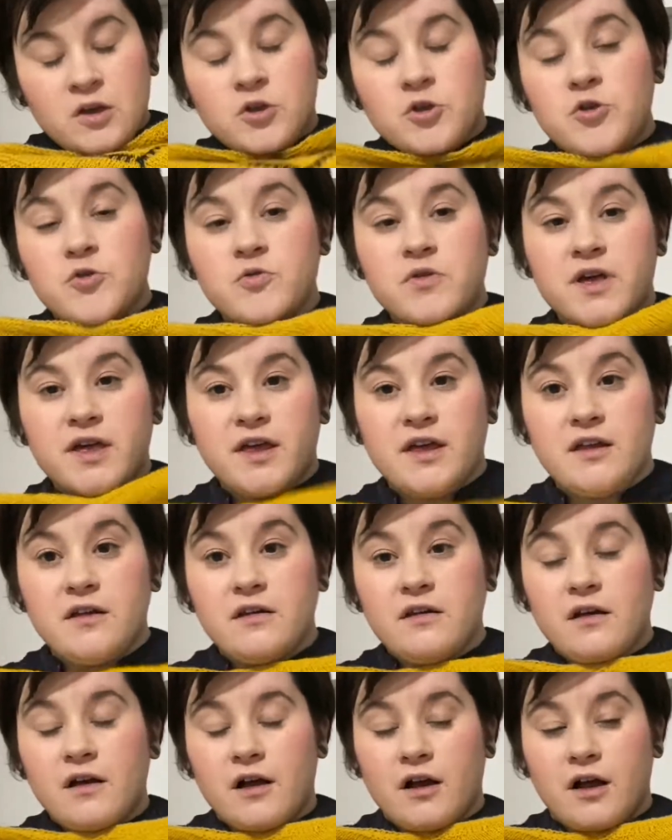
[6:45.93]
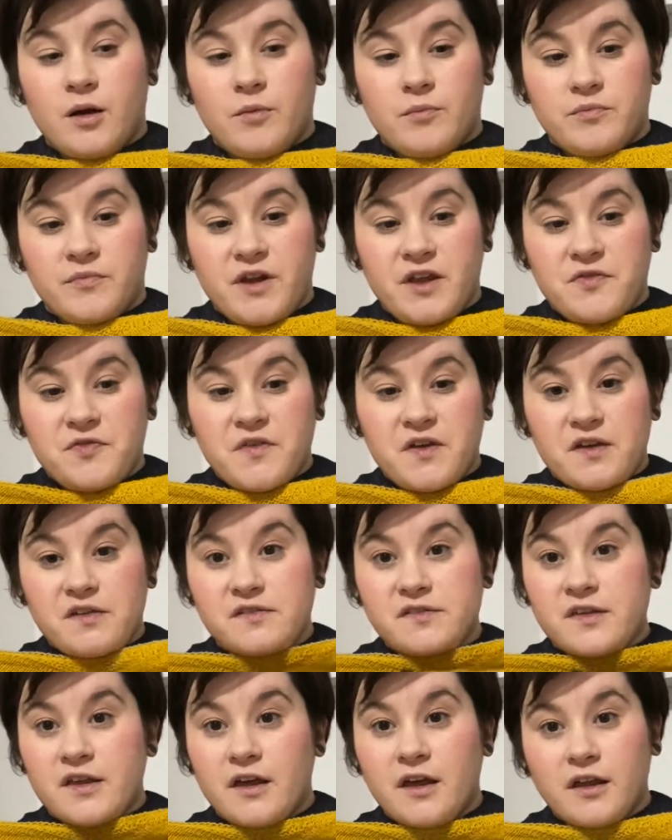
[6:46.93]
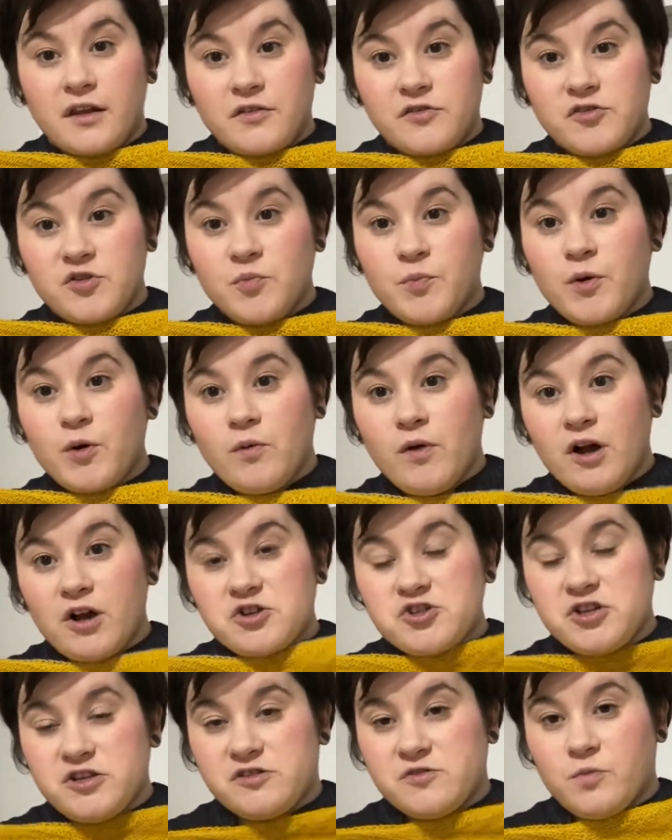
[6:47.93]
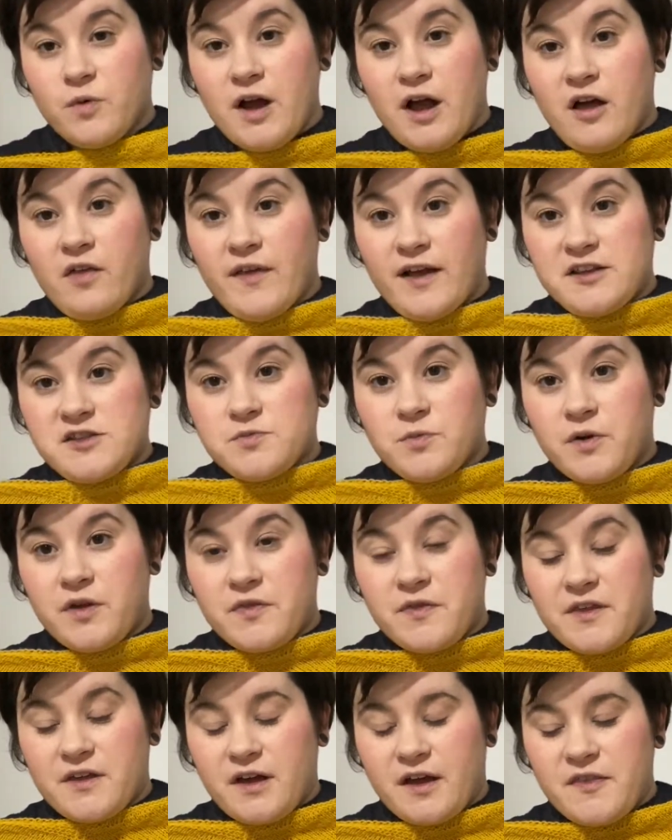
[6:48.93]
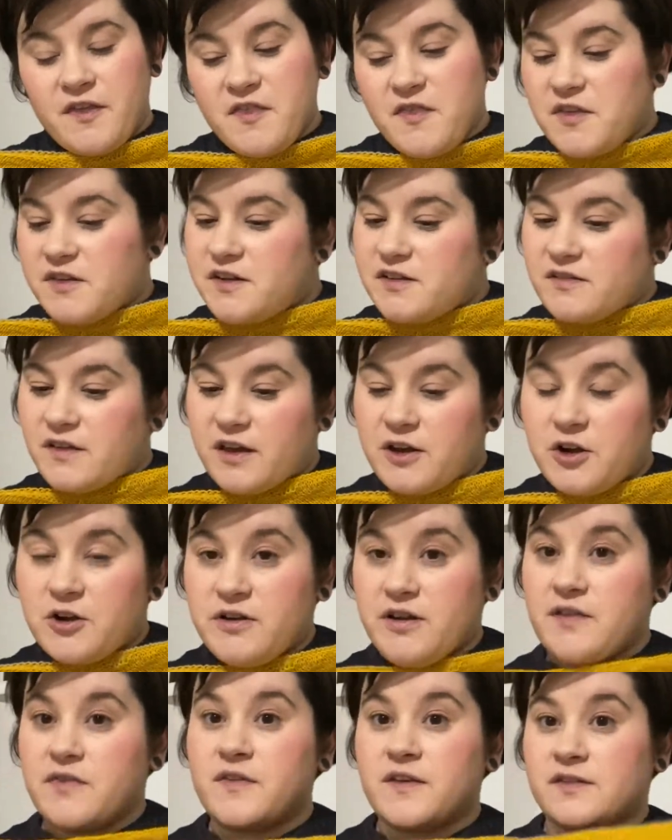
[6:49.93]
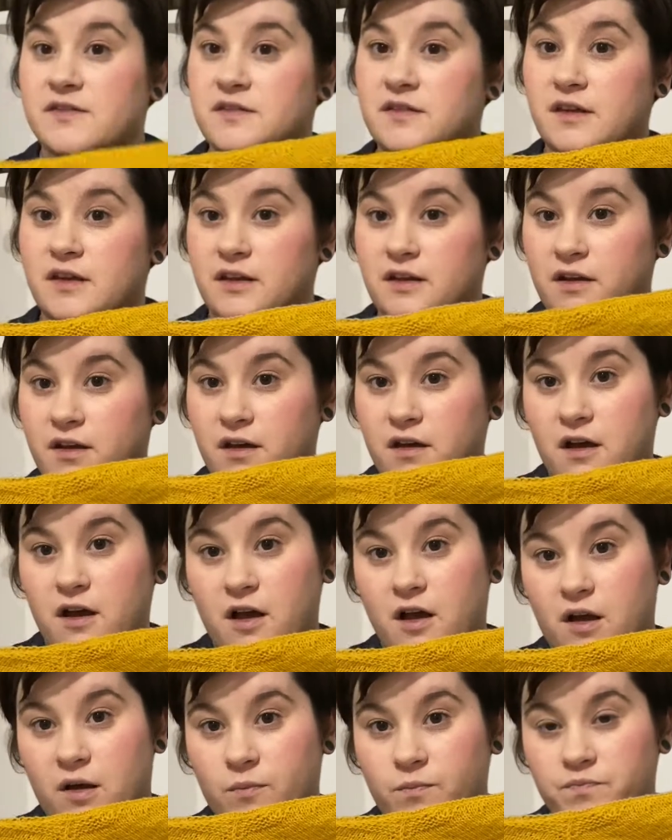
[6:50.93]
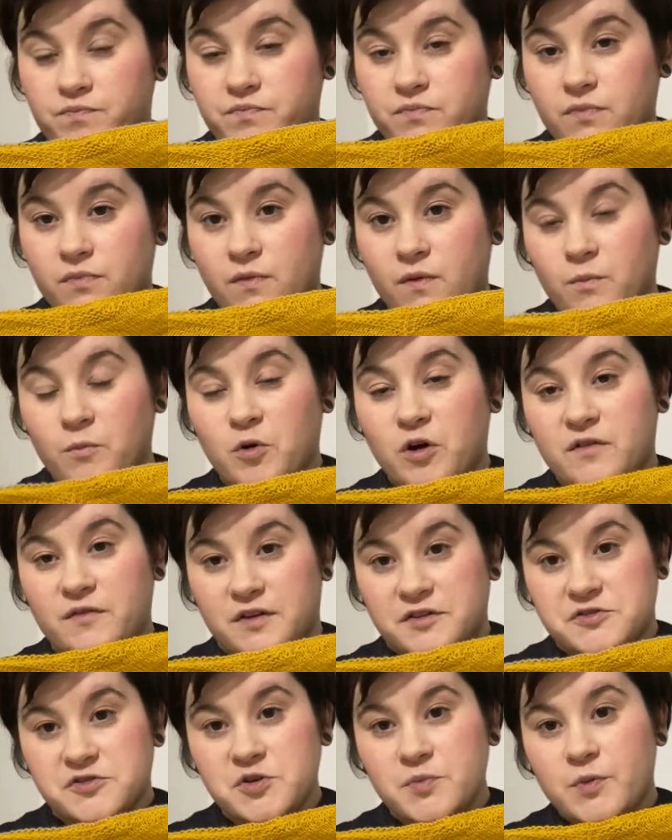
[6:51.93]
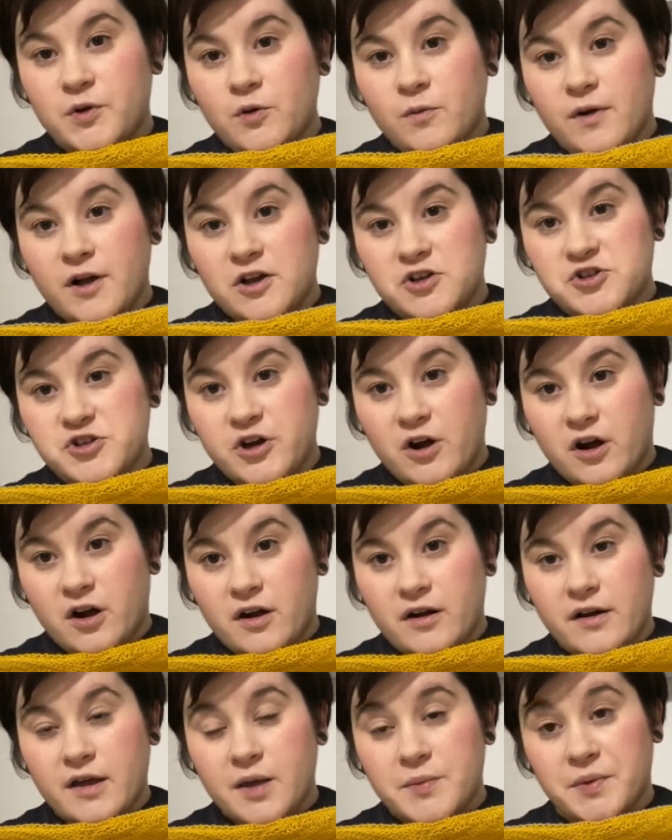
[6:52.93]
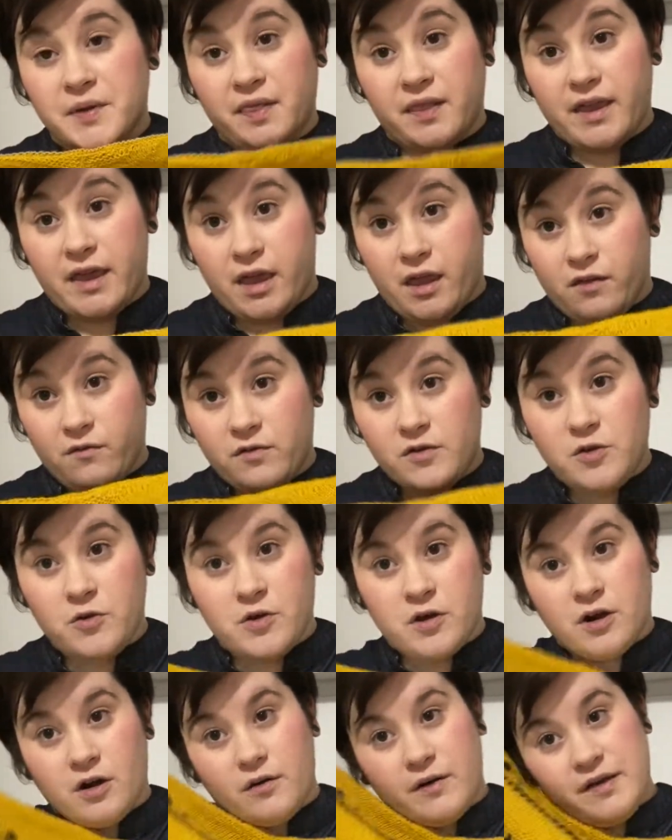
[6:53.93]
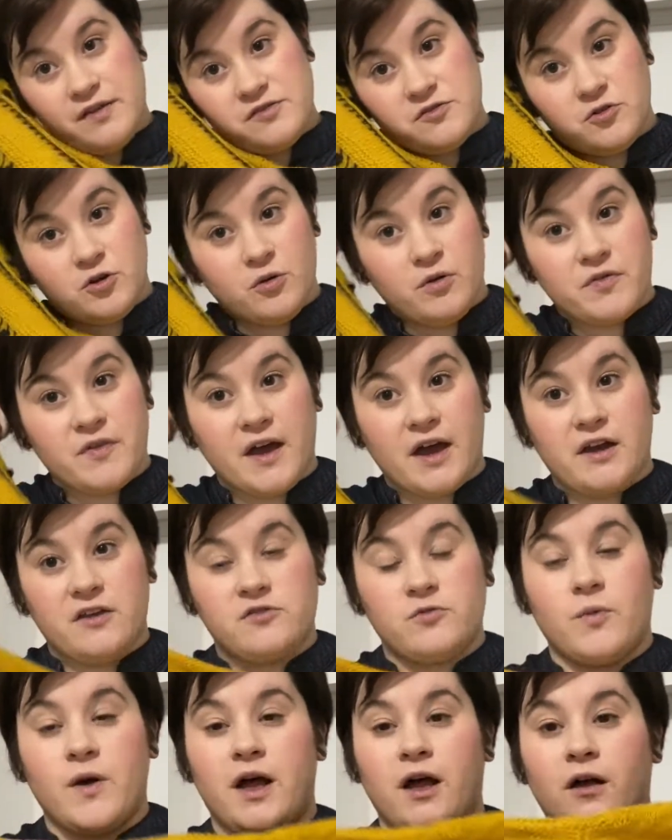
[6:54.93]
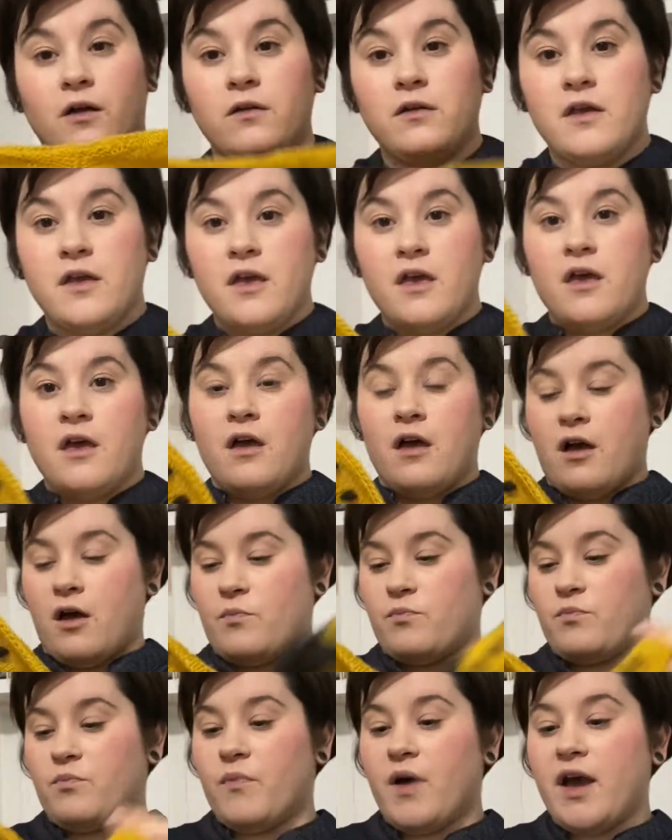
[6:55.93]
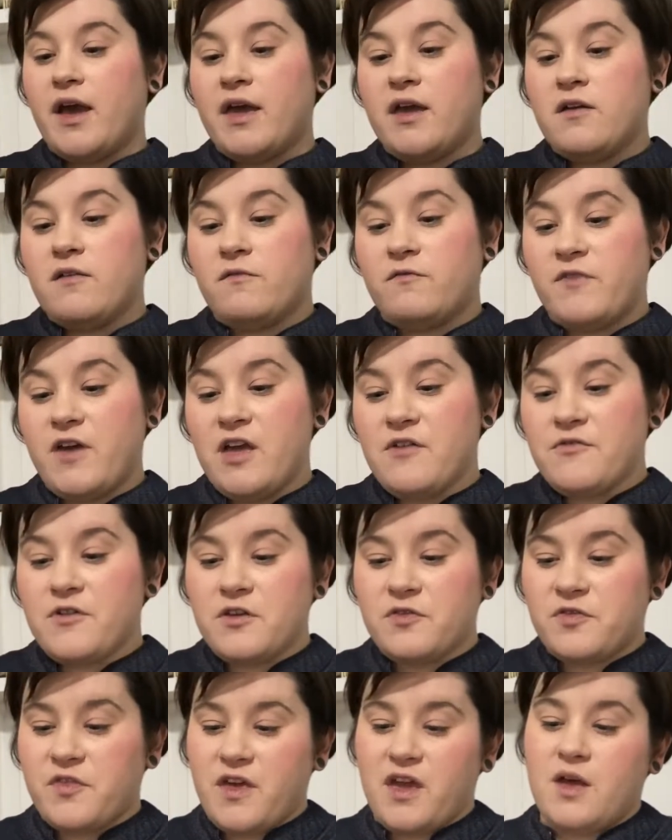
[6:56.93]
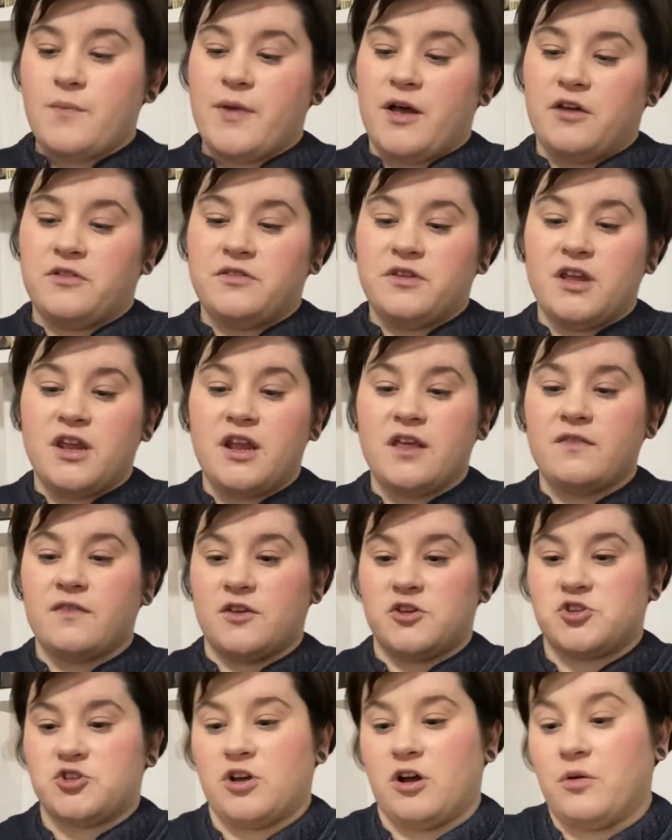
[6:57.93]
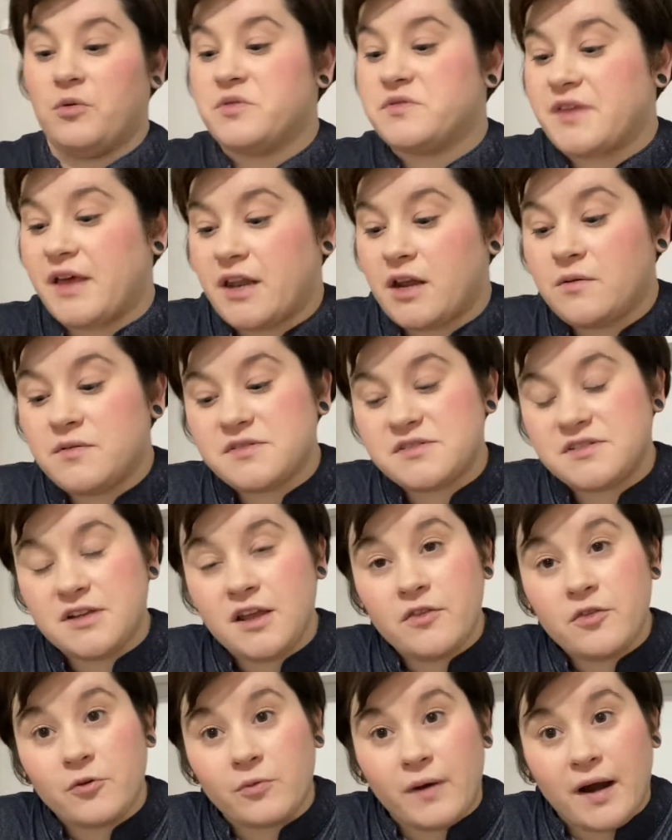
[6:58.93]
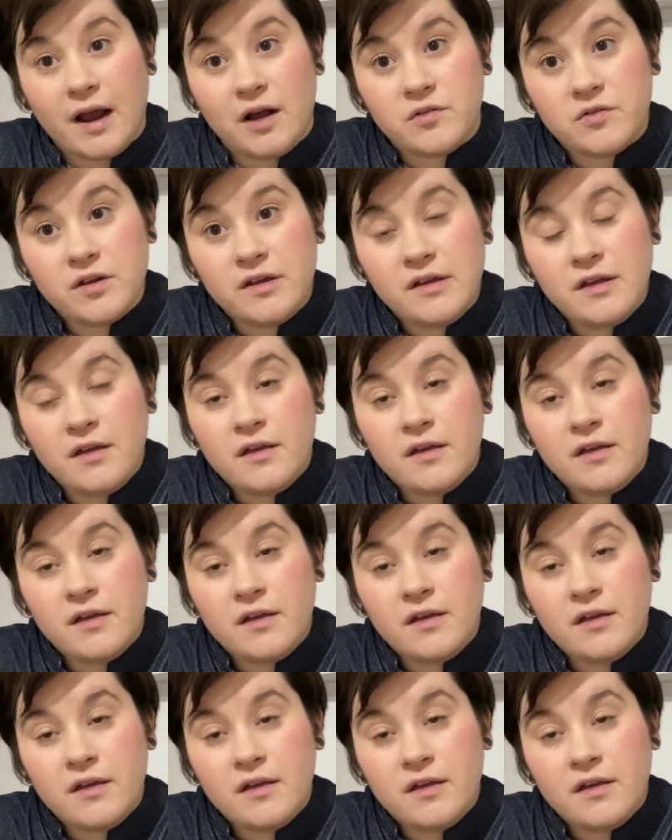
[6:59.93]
You can knit this in superwash as well. That's what I think the designer knit this in more of a superwash yarn, I believe. You can always do it with that as well. My favorite thing about knitting the shawl was that it was knit in the round.